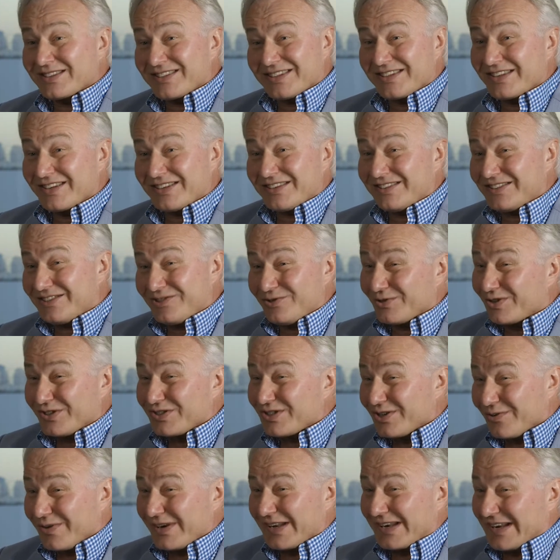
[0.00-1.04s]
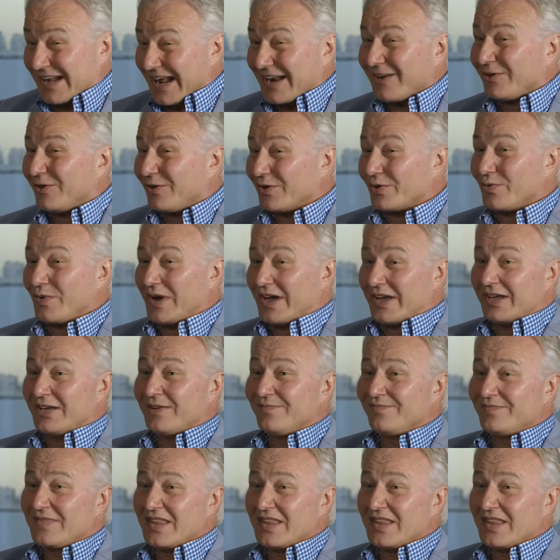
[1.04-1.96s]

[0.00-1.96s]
than you could do in an analog way.